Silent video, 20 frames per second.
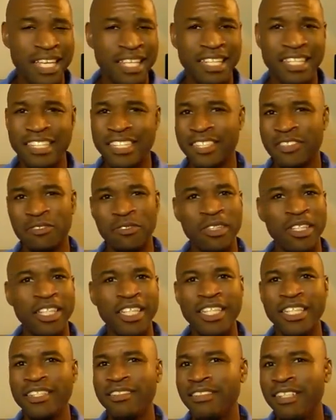And they're just
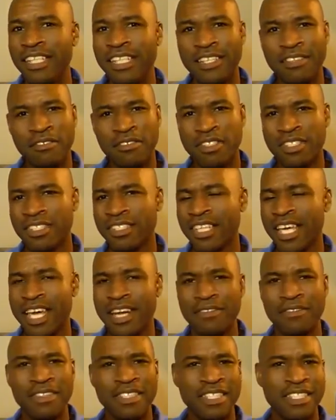really, it was just
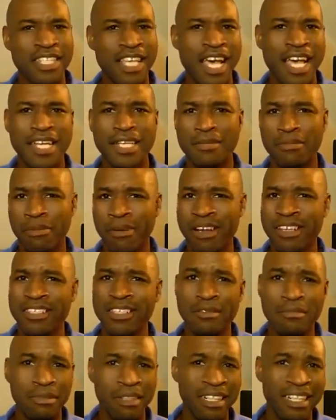kind of a sad,
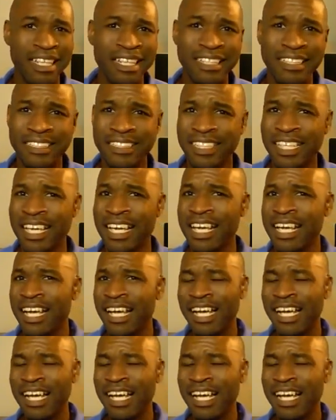depressing place.